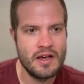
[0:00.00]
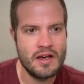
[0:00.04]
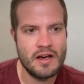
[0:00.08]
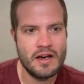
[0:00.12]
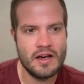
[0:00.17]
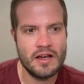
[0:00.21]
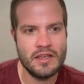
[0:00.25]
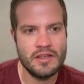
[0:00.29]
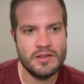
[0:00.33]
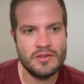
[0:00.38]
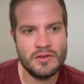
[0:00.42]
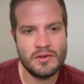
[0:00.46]
Uh,
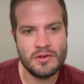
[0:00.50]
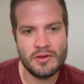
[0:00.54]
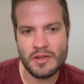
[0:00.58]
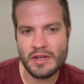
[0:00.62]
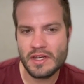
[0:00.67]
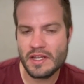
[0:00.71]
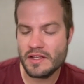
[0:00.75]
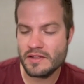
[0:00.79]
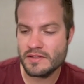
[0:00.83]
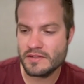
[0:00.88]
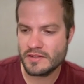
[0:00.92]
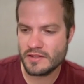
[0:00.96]
you do need
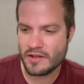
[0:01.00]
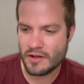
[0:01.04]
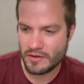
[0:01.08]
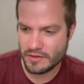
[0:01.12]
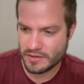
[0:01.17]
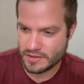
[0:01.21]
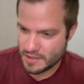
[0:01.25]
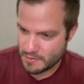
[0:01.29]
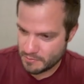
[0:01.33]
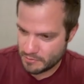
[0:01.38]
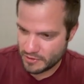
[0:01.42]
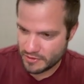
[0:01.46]
to install a
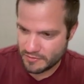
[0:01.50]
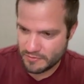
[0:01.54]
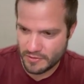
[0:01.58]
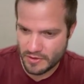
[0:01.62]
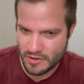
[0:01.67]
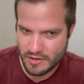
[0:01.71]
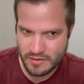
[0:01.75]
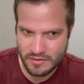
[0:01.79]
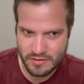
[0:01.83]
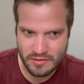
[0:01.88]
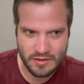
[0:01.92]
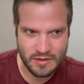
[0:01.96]
template
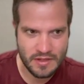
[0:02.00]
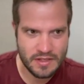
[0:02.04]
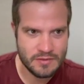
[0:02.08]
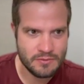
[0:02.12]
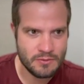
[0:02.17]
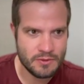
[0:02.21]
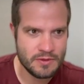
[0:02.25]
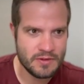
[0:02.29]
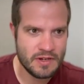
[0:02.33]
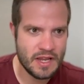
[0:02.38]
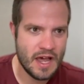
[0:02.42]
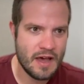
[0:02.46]
first, so that's
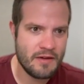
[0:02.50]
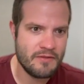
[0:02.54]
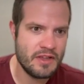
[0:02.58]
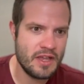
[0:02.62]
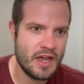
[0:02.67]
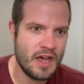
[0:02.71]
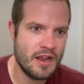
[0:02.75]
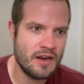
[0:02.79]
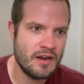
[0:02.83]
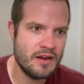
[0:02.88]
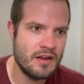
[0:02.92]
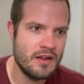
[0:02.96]
one caveat.